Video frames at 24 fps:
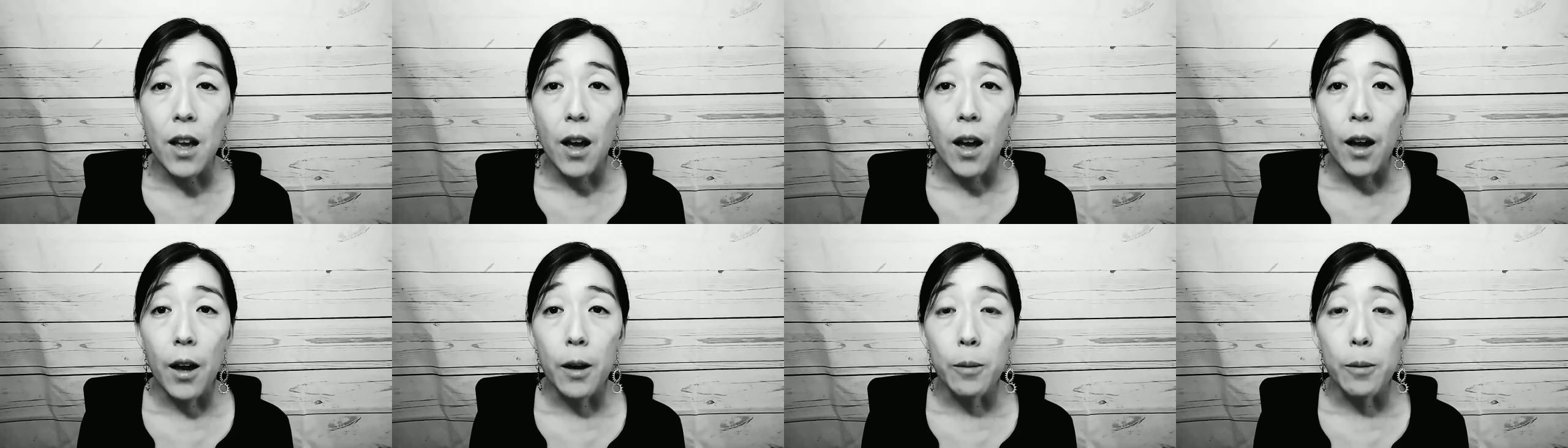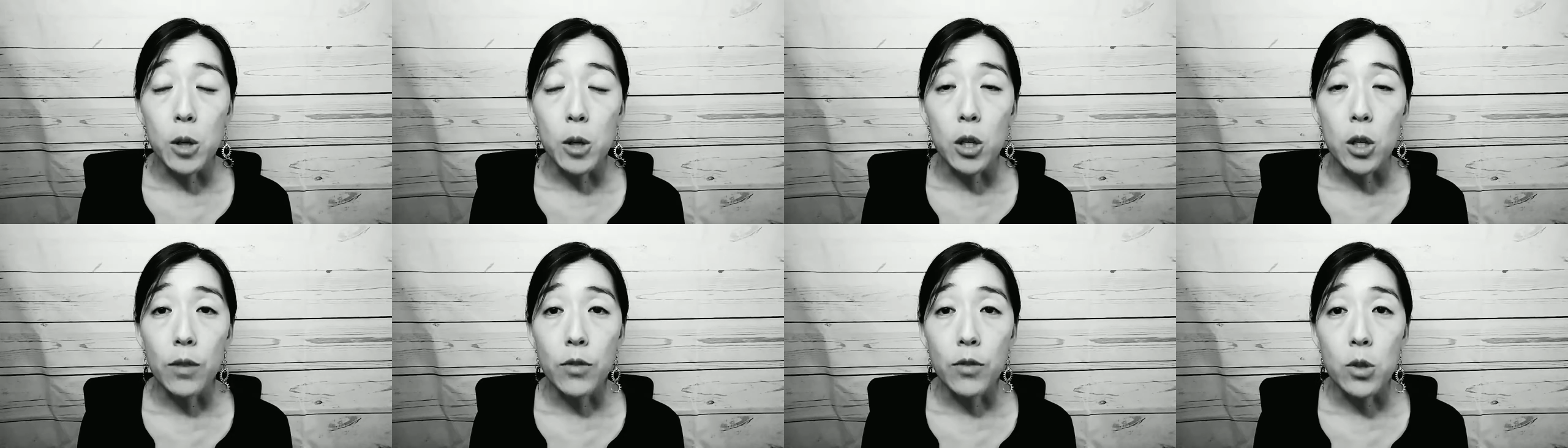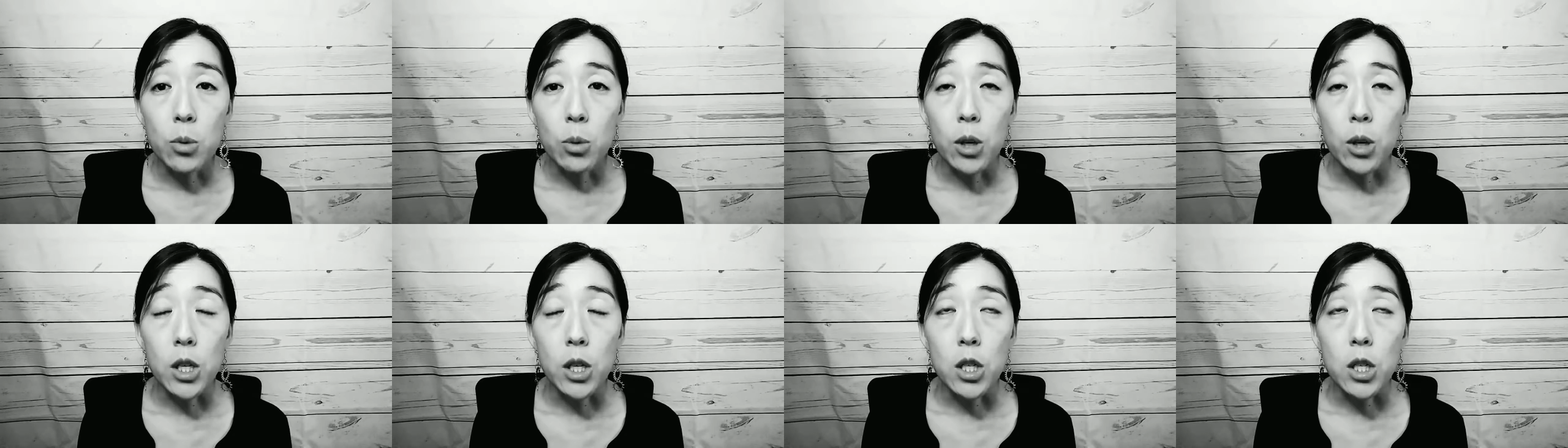You don't have to
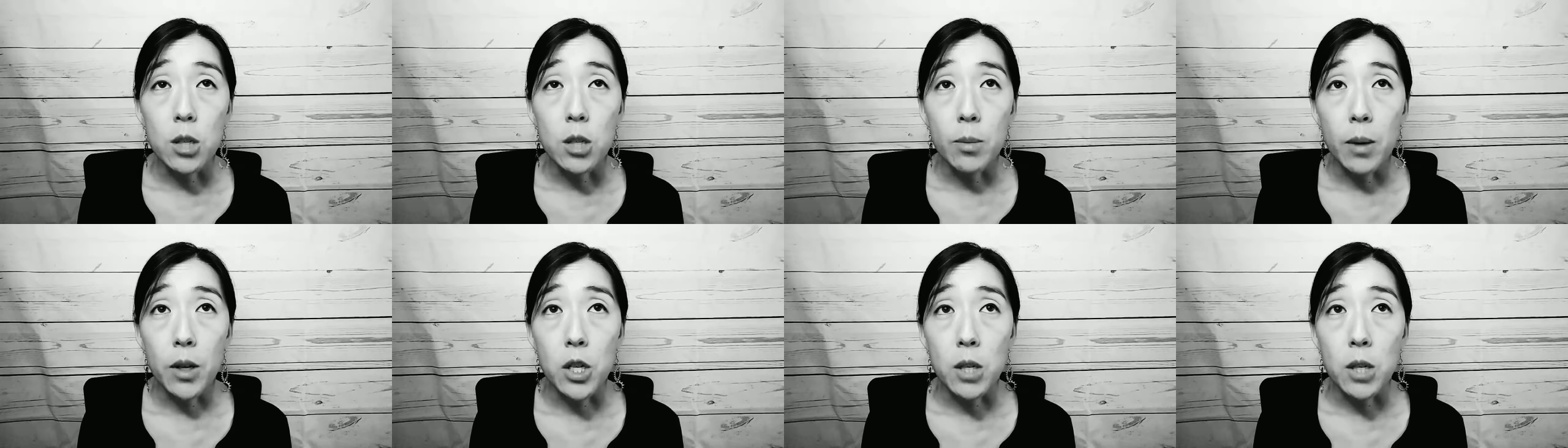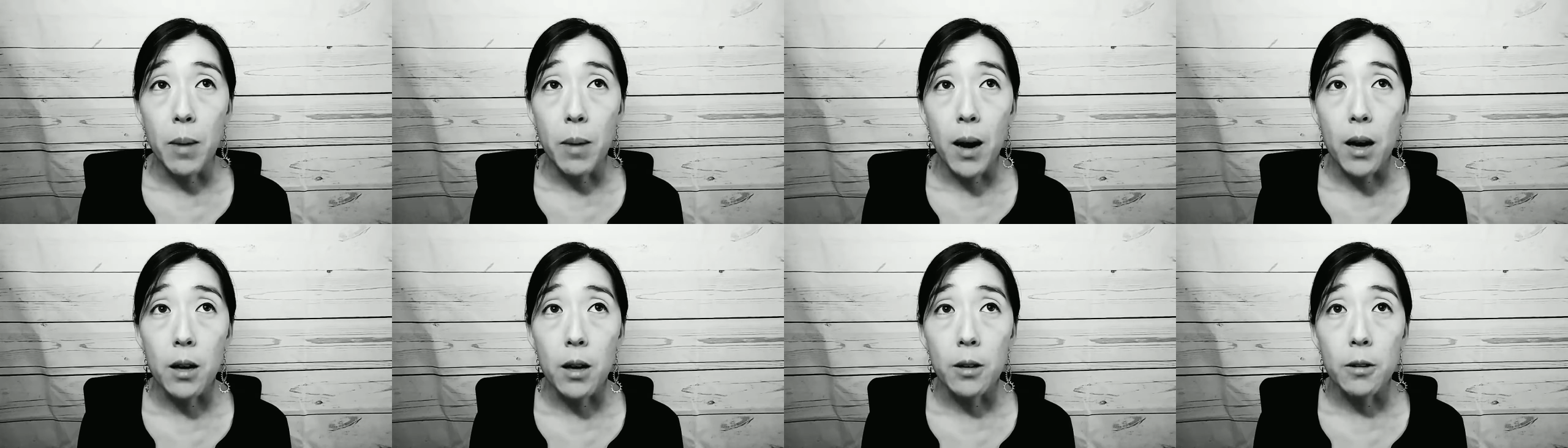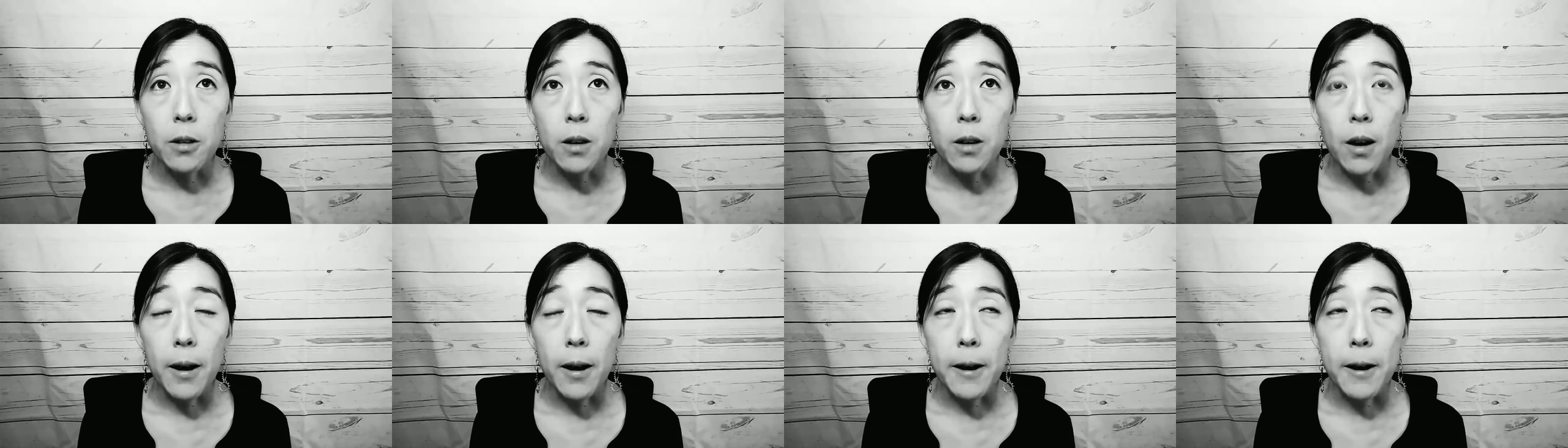worry too much about
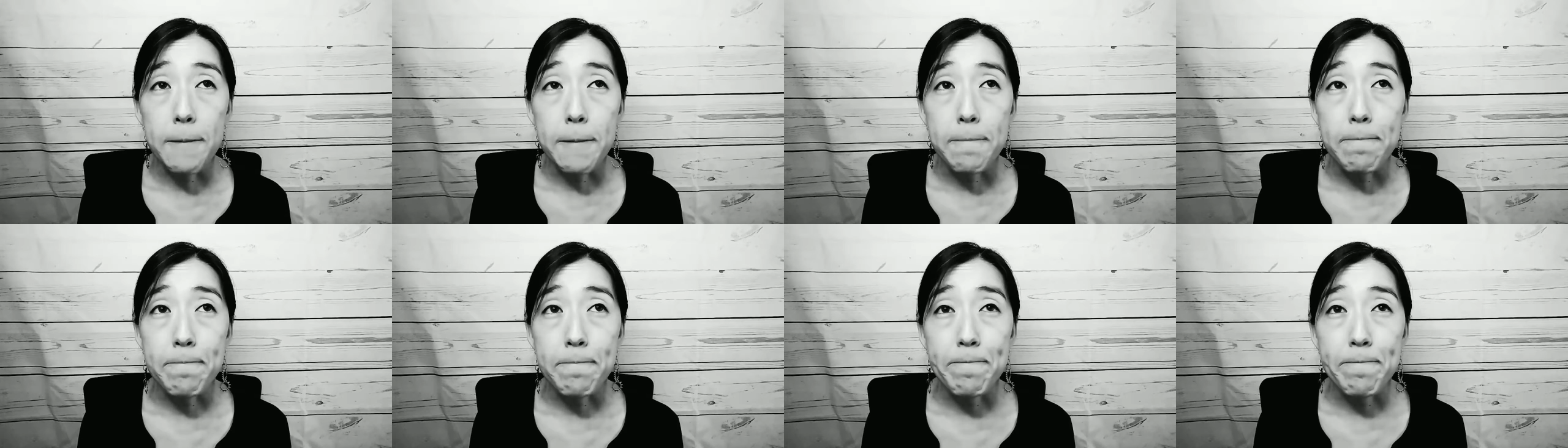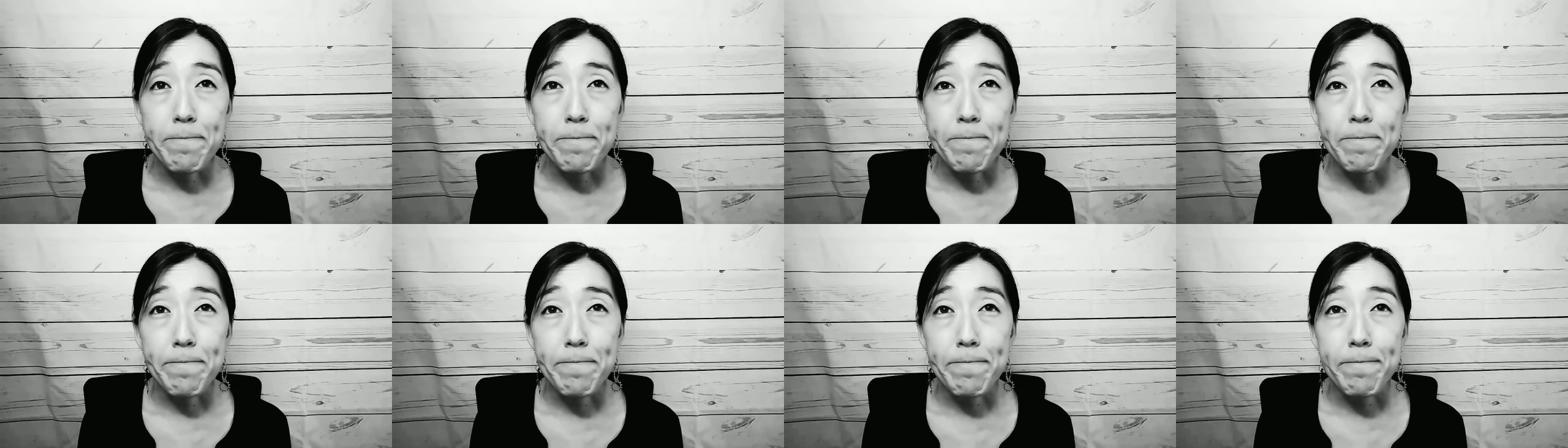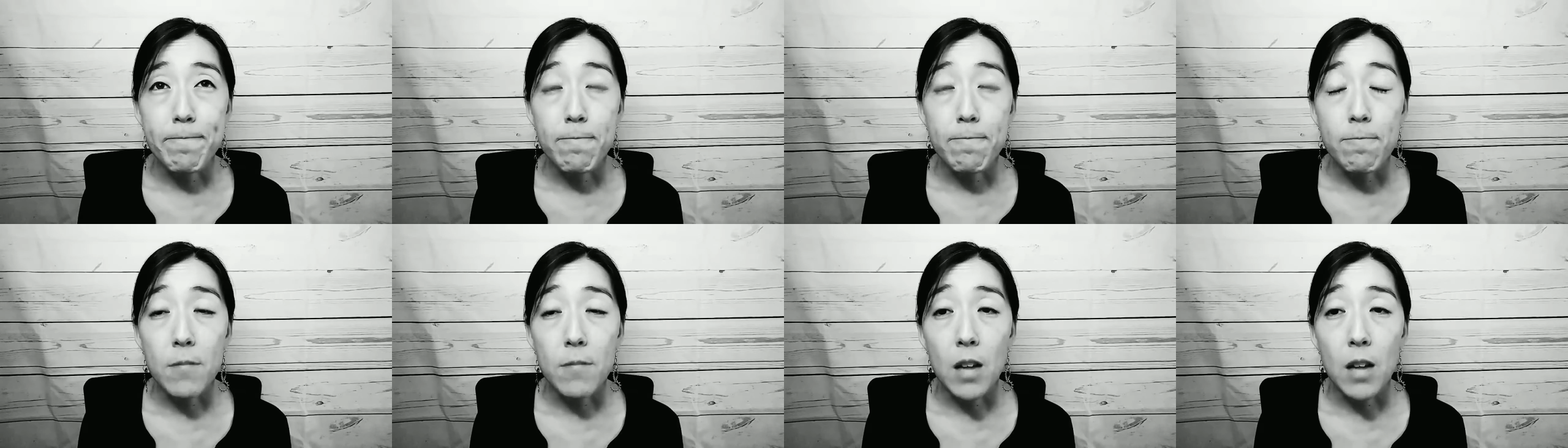
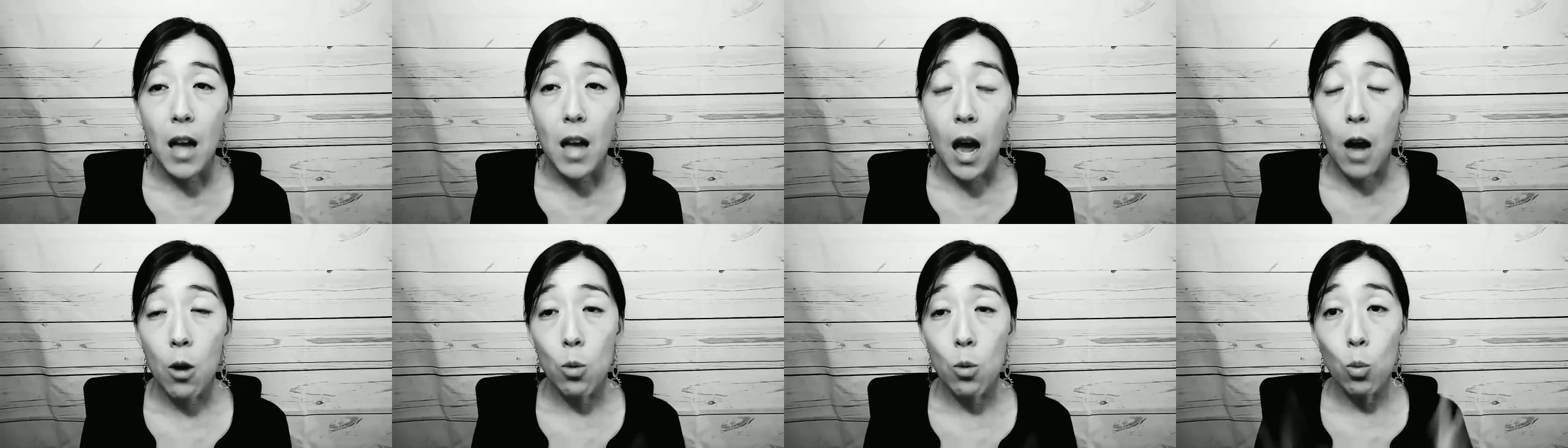how